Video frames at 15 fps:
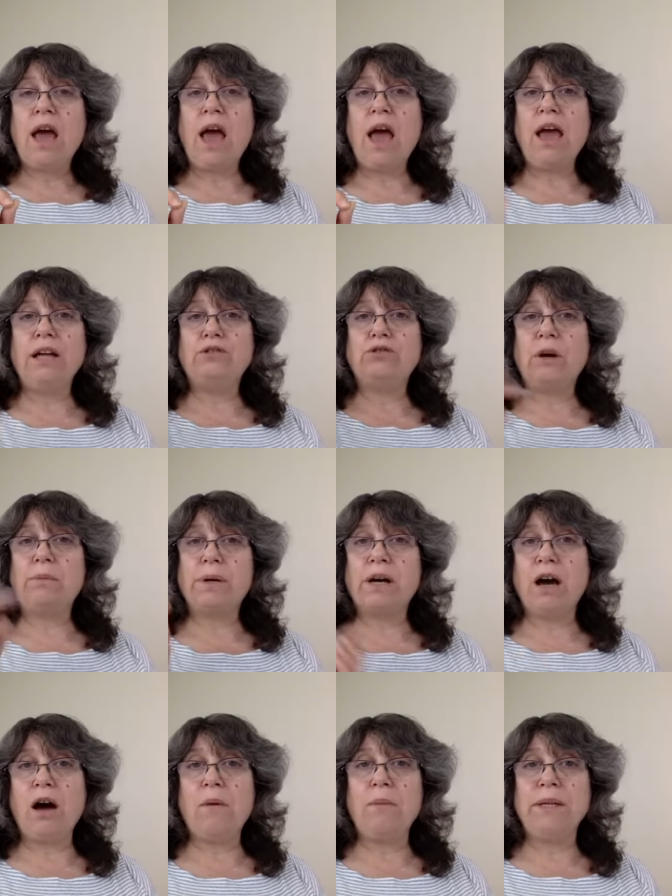and drop a
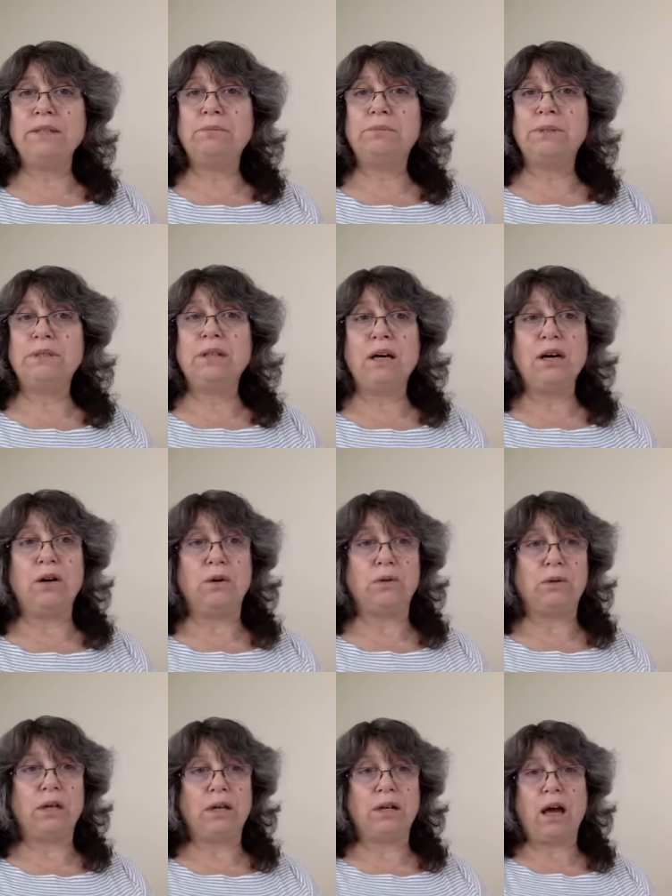comment
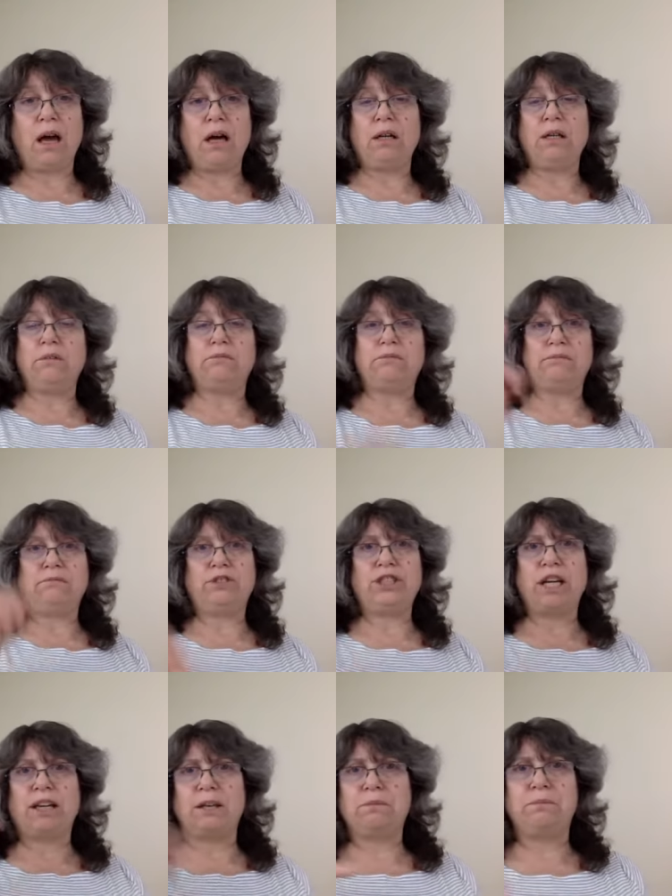below, and I
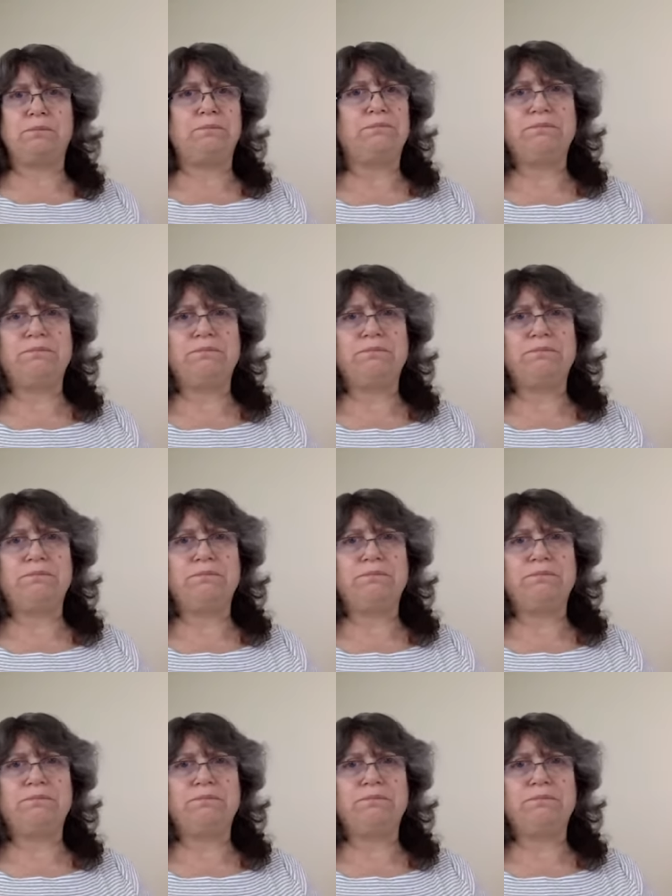check it